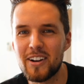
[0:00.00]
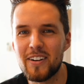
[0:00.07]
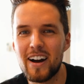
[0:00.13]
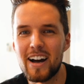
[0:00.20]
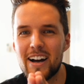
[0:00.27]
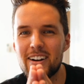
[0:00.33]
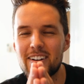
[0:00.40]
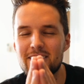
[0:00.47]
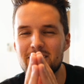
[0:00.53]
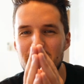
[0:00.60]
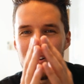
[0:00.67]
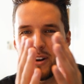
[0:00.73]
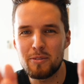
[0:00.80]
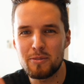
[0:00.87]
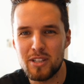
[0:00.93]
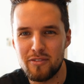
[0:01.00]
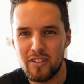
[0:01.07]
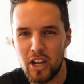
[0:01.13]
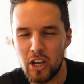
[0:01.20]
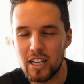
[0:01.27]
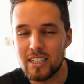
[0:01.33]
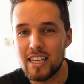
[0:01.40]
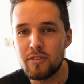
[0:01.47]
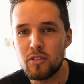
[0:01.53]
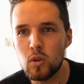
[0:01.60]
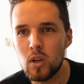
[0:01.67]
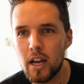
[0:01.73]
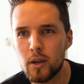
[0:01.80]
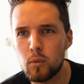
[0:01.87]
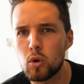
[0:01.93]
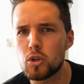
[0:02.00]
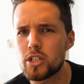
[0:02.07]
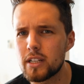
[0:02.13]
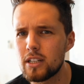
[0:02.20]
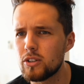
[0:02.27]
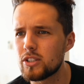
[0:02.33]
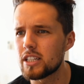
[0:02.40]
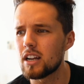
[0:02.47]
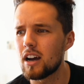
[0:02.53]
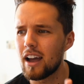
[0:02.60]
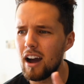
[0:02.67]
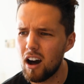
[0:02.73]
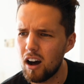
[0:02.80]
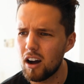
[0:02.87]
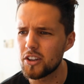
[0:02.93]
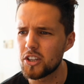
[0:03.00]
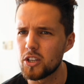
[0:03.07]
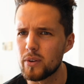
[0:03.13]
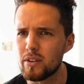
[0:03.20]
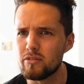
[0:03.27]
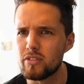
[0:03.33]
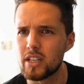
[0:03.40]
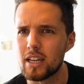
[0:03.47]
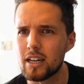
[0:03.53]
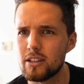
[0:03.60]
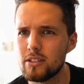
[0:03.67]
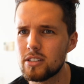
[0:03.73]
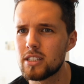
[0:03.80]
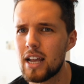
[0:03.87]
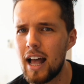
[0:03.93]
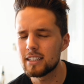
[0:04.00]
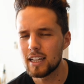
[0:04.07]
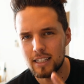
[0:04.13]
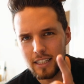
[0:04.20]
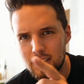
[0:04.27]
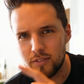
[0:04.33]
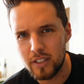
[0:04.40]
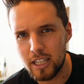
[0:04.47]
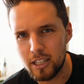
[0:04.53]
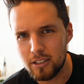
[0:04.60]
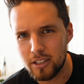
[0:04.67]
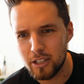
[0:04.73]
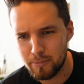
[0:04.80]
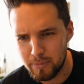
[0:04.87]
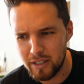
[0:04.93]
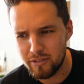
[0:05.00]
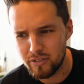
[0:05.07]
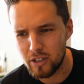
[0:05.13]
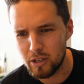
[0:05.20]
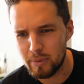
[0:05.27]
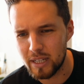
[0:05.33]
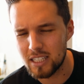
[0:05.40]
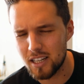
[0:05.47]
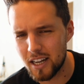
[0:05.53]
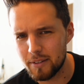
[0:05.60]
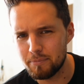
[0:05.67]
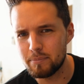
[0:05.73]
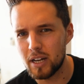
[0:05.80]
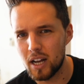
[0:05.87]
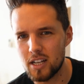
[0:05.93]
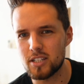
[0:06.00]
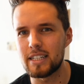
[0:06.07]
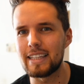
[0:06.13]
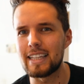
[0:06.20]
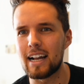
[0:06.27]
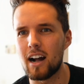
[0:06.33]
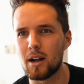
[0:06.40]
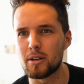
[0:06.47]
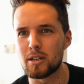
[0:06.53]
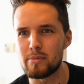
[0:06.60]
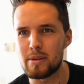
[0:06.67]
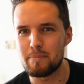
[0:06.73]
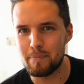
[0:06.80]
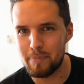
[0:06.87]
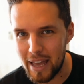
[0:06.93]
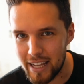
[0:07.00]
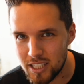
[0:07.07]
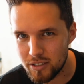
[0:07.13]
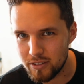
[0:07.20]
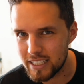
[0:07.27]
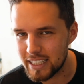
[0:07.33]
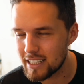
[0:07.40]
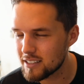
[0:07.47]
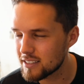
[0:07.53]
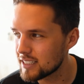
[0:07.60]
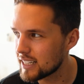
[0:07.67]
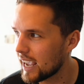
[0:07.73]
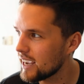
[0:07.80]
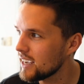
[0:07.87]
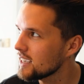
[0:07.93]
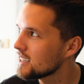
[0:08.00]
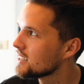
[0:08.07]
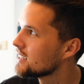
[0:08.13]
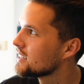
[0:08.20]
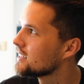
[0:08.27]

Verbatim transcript: uh, so welcome to the video guys. If you like watching Lucy and I argue in videos, then this video could be for you because I personally think I'm gonna be better at this today.